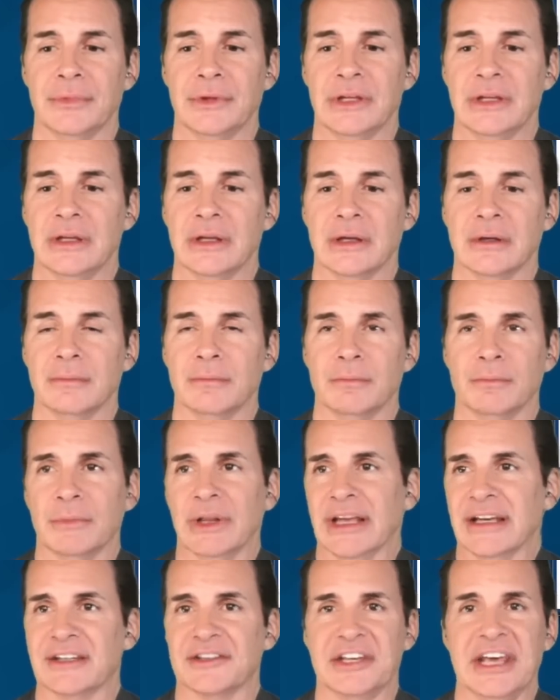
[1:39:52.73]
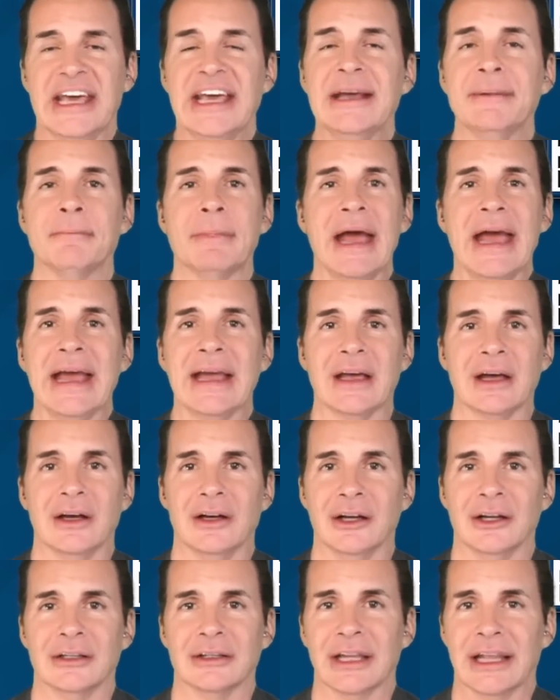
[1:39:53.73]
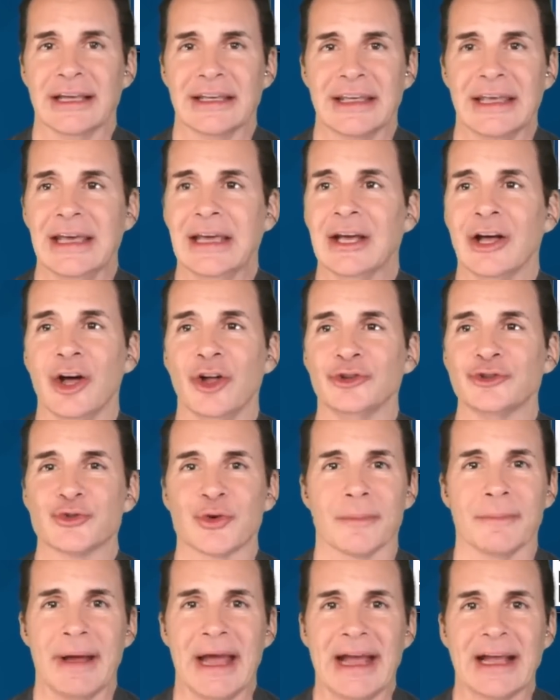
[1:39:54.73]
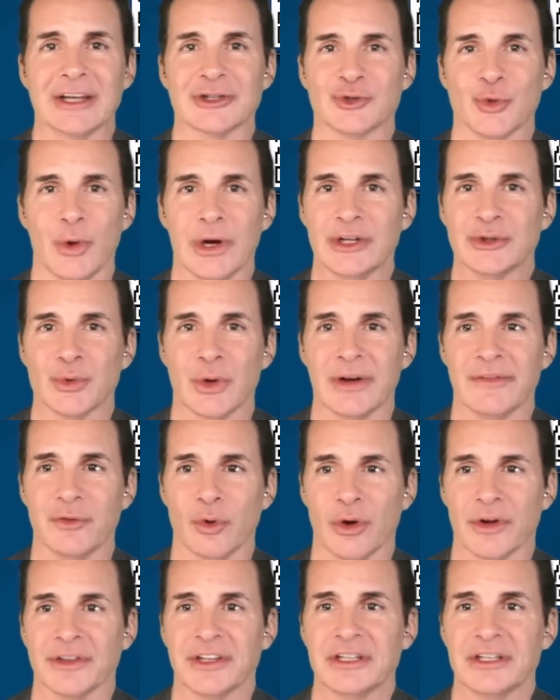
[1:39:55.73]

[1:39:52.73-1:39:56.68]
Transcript: the, like King MAGA, uh, like King Ultra MAGA 2024.